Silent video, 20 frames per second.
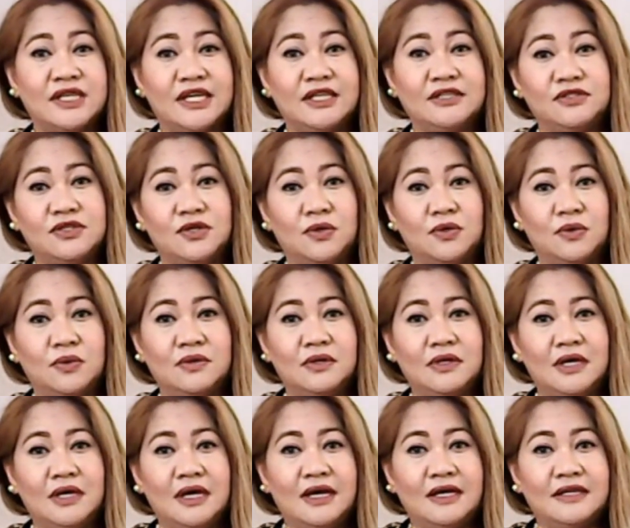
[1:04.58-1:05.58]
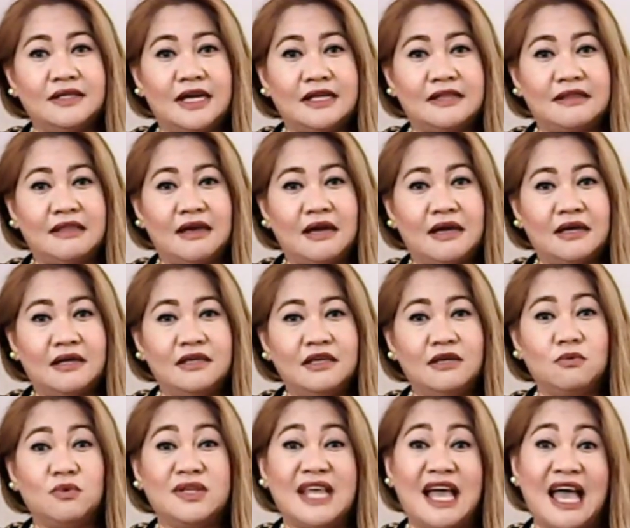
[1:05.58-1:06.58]
can do, that he
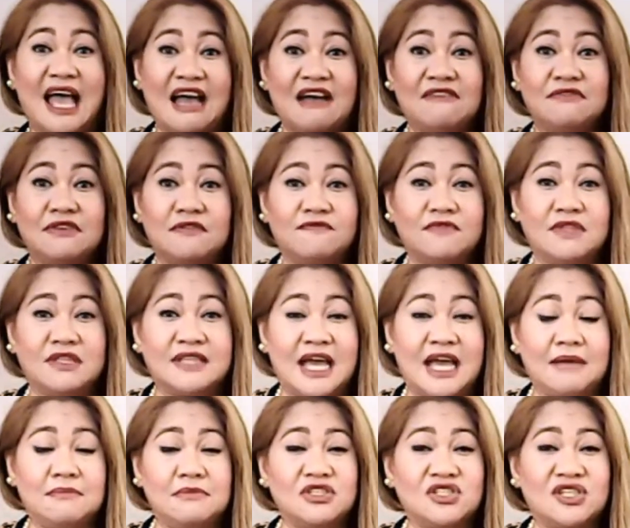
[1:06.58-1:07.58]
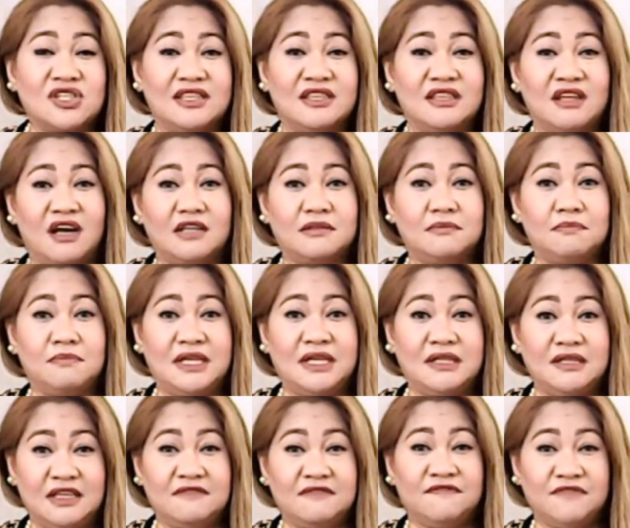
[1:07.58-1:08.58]
would have if the damage had not been
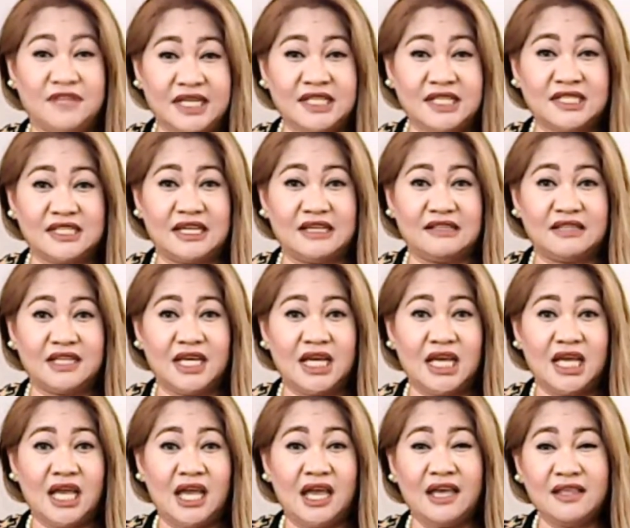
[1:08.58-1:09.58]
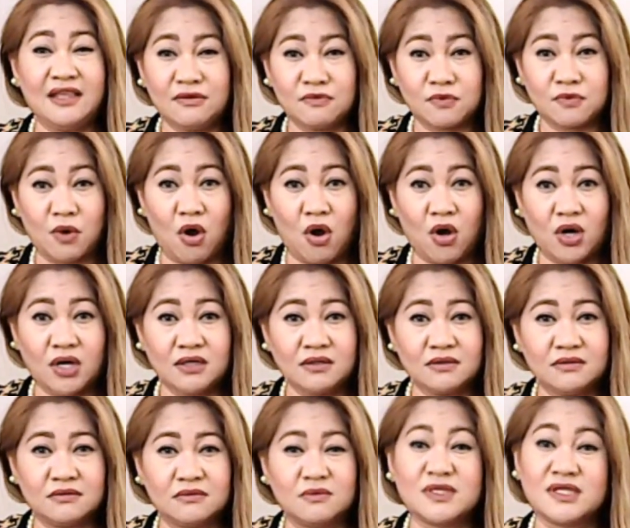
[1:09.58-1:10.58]
inflicted and the wrong
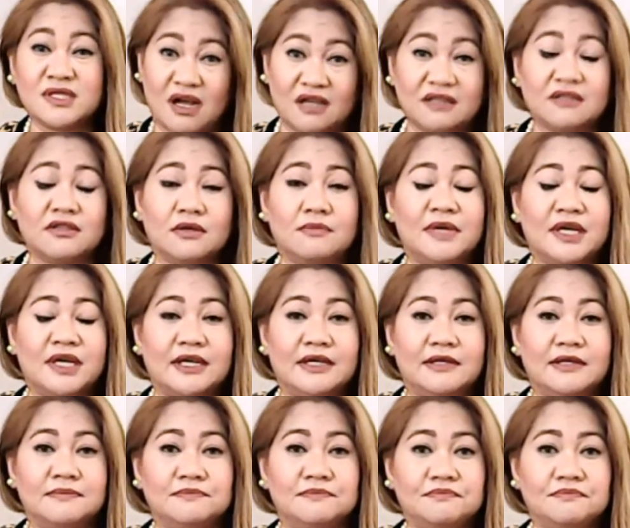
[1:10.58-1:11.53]
was not committed.